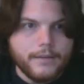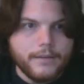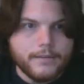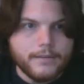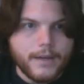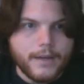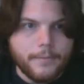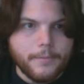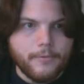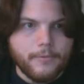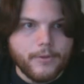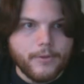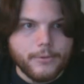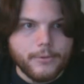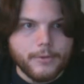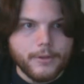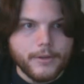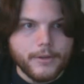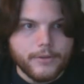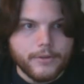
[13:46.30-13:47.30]
type of
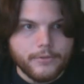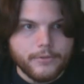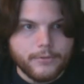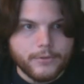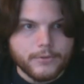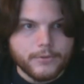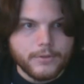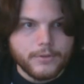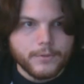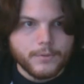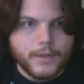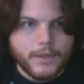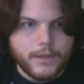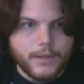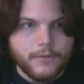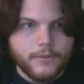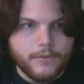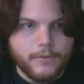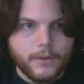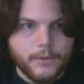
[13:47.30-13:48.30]
intermolecular forces within
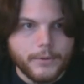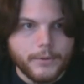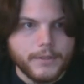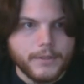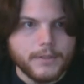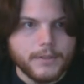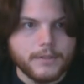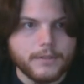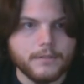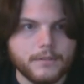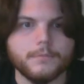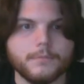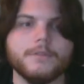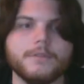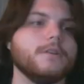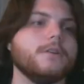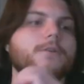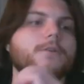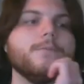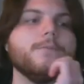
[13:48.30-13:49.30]
the following system.
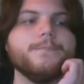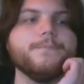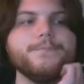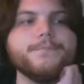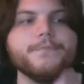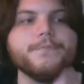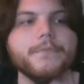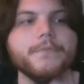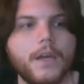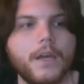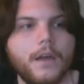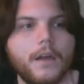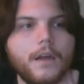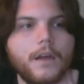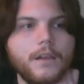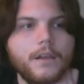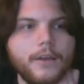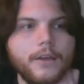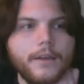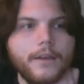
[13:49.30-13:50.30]
So
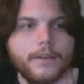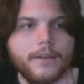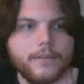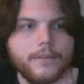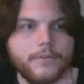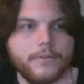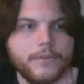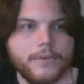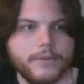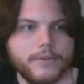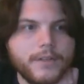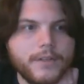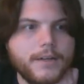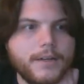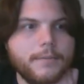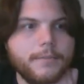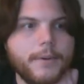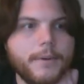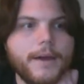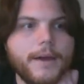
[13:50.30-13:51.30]
looking at this first
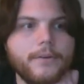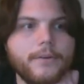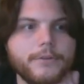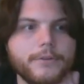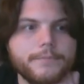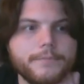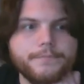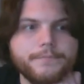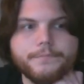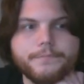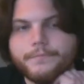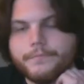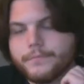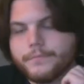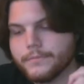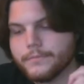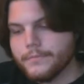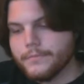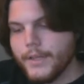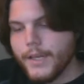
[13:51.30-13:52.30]
compound,
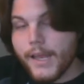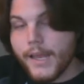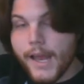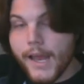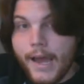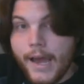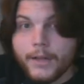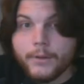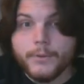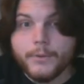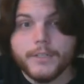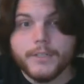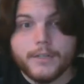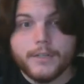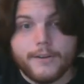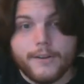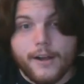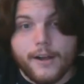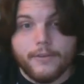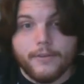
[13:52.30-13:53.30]
how do we
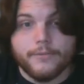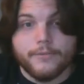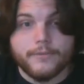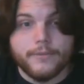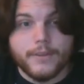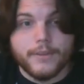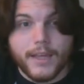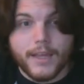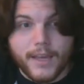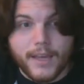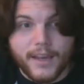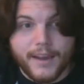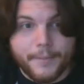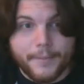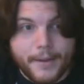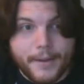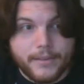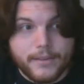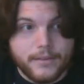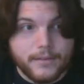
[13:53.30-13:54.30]
start off thinking
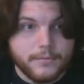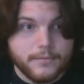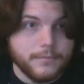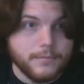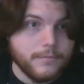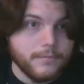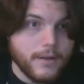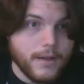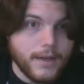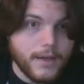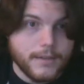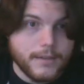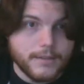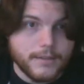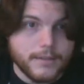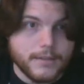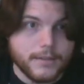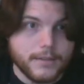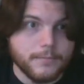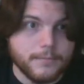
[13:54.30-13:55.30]
about these
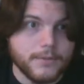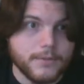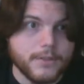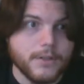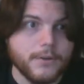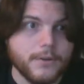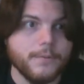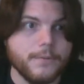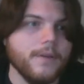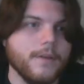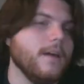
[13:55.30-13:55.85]
systems? So